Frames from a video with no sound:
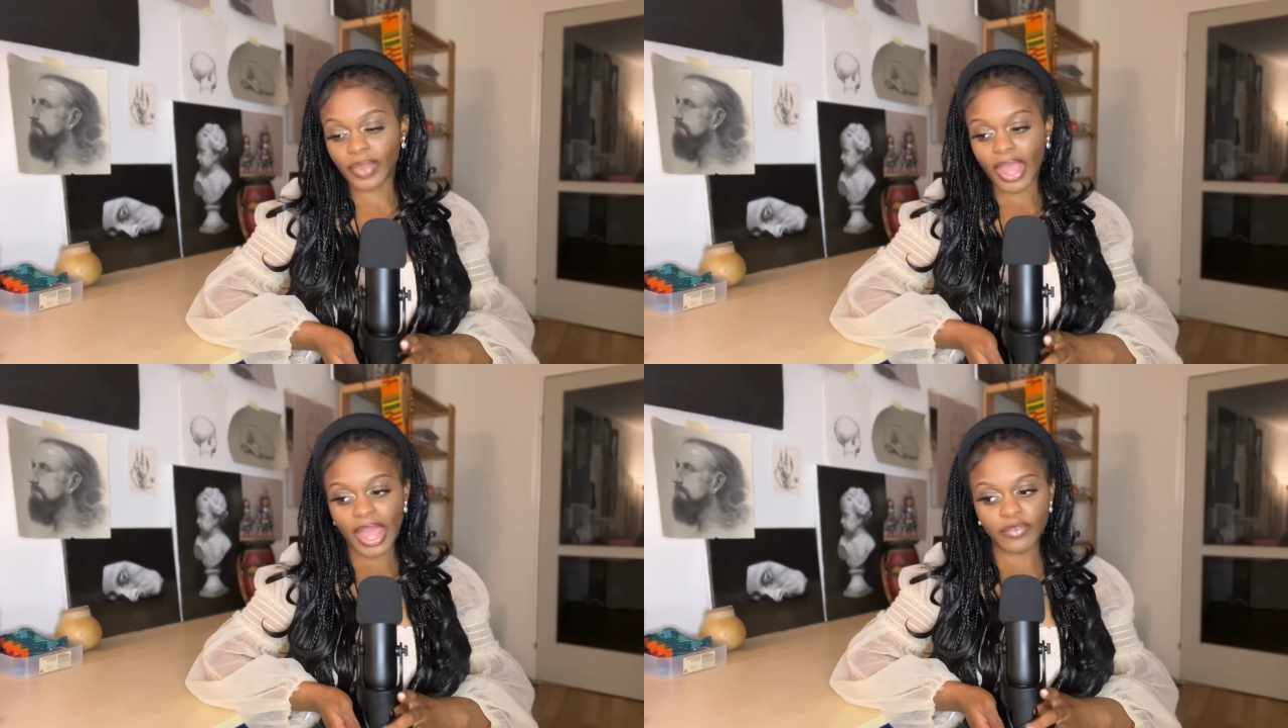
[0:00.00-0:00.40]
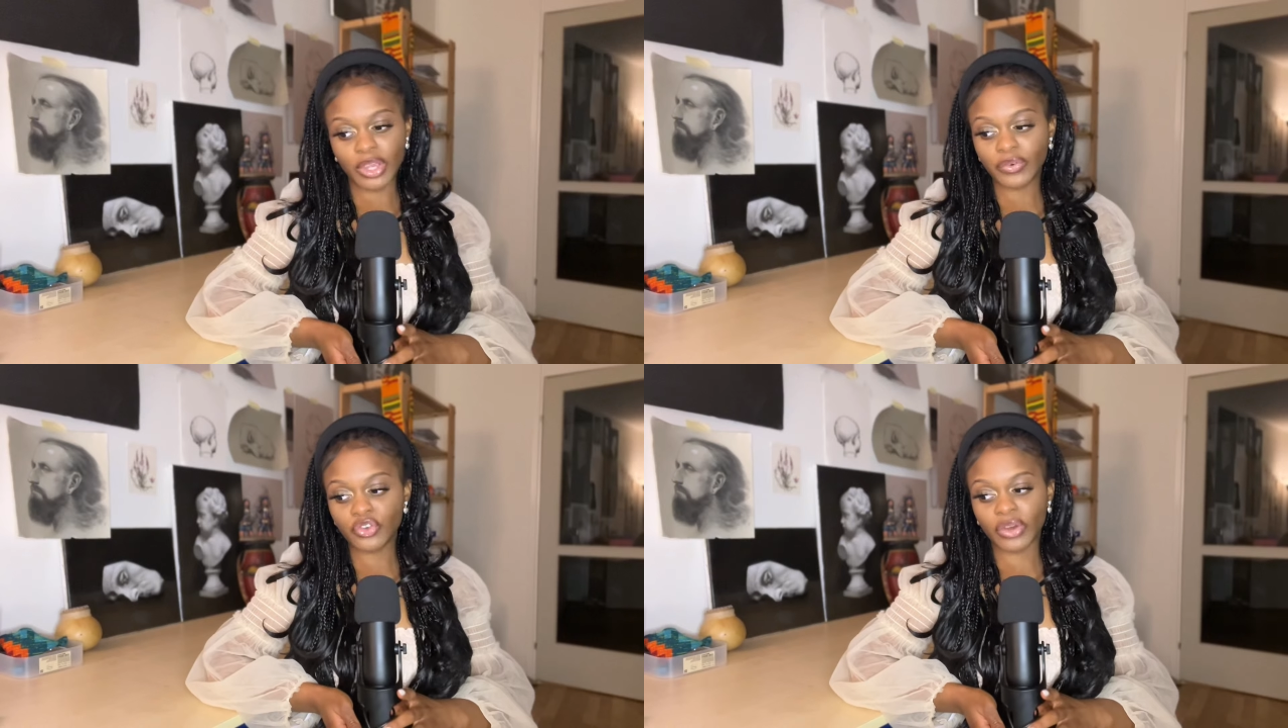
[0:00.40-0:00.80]
Have you
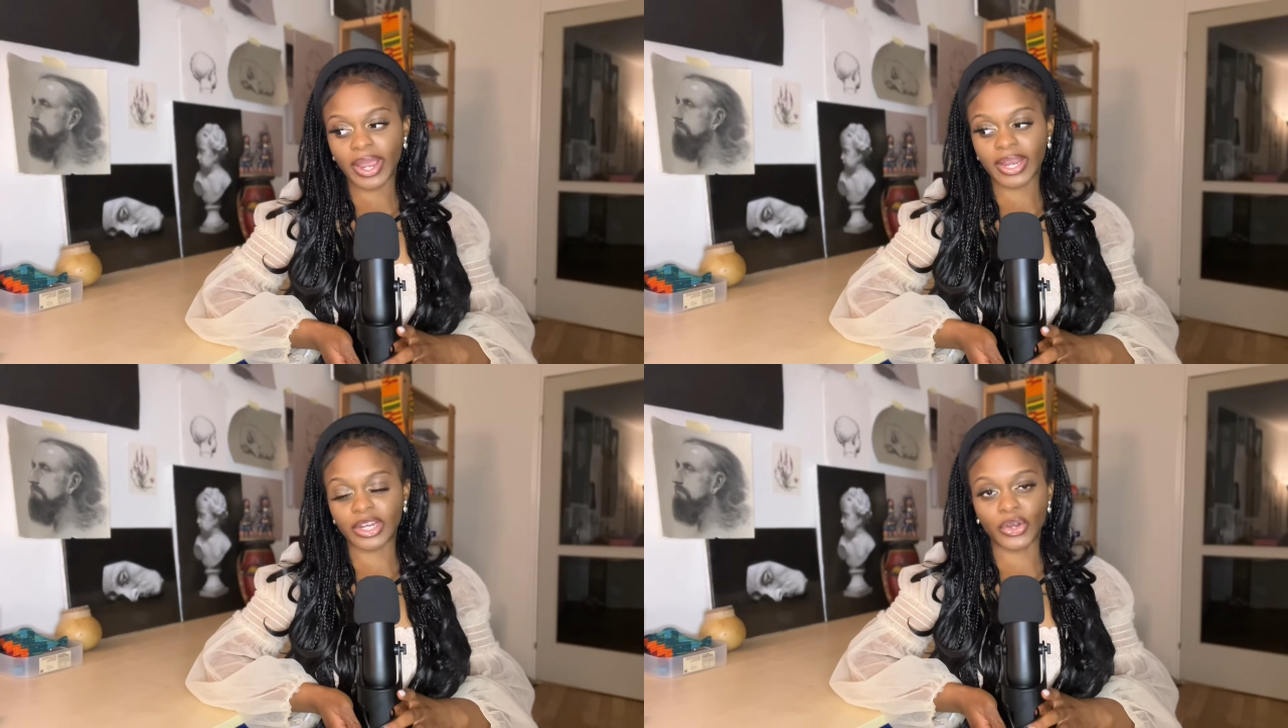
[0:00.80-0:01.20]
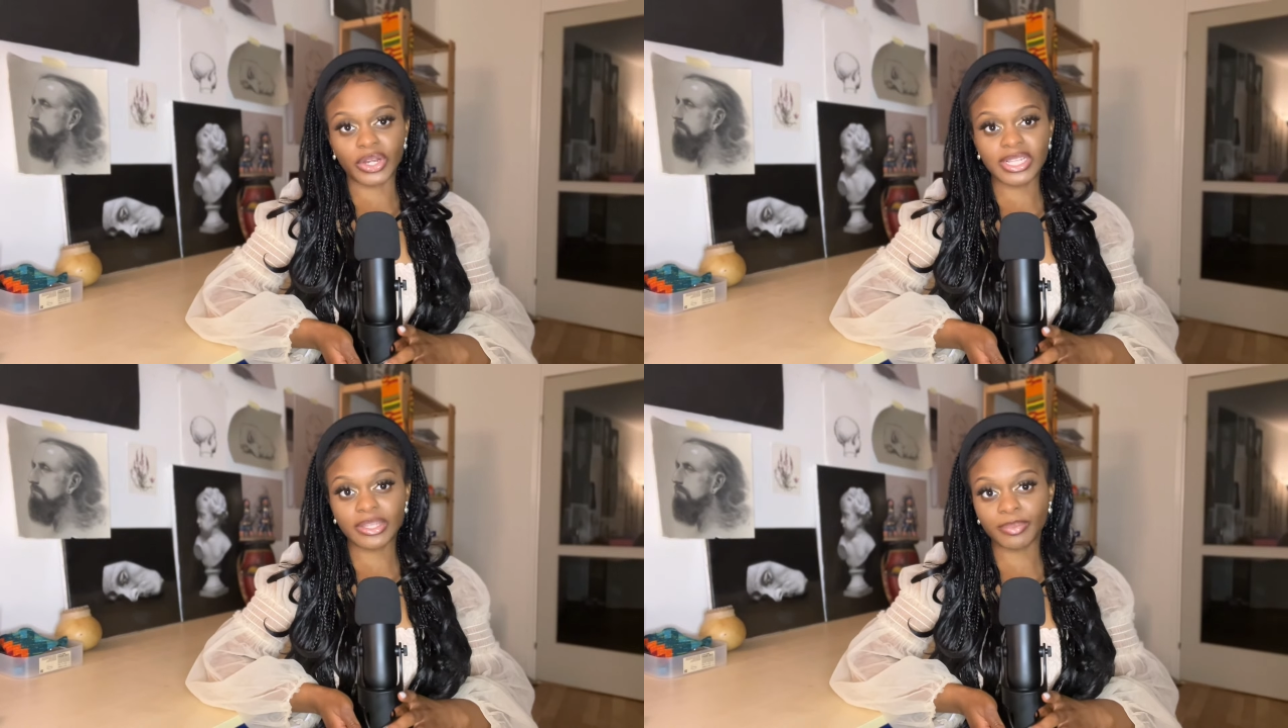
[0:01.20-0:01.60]
ever tried
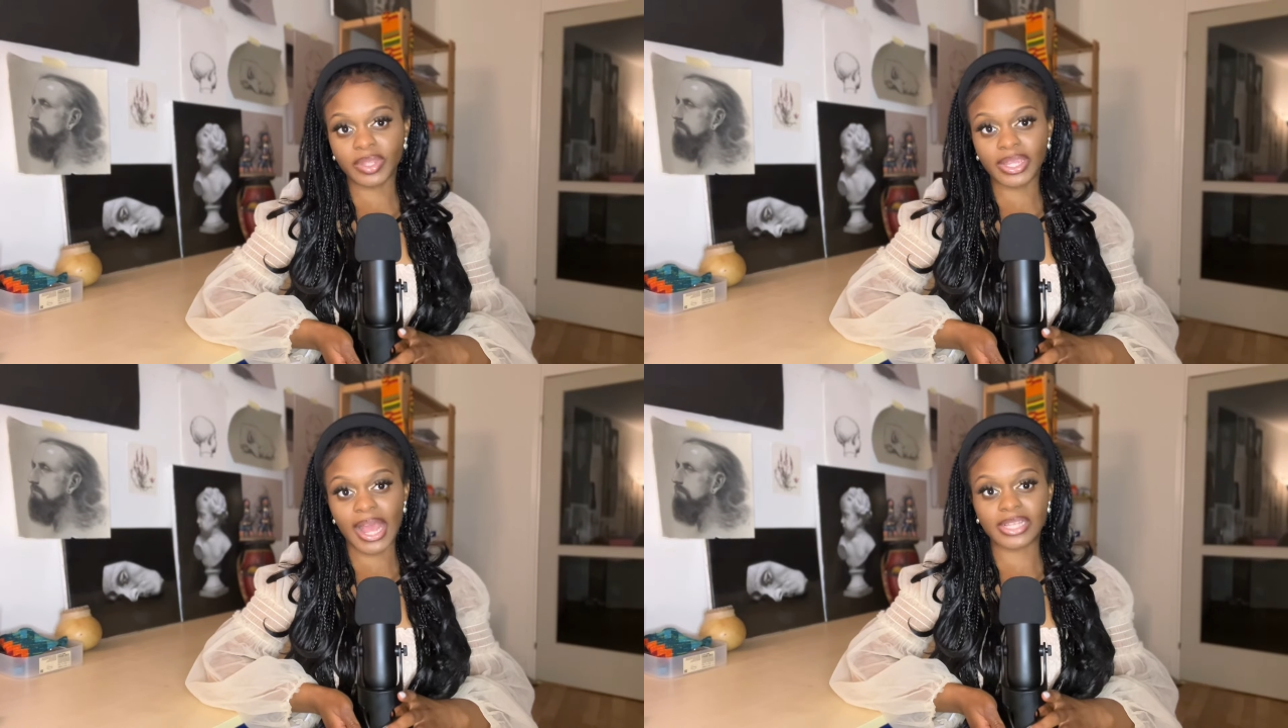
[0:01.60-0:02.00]
learning something as an